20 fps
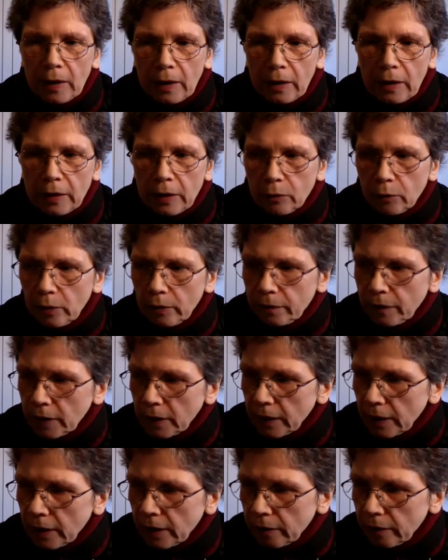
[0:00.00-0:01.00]
And it was
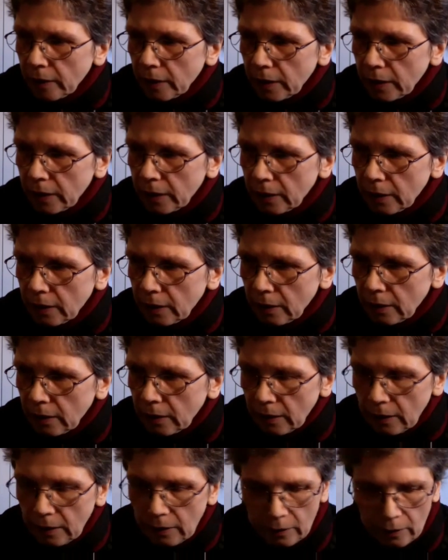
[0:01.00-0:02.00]
very easily,
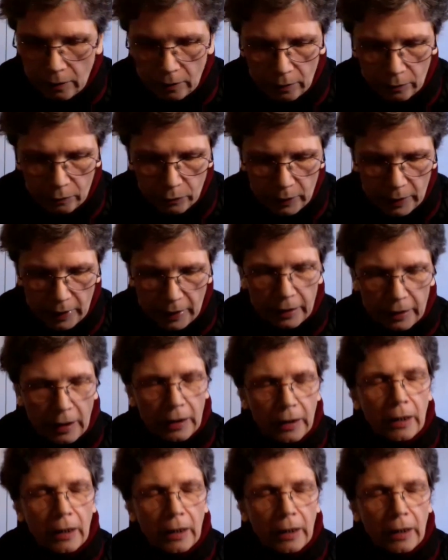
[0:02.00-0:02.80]
I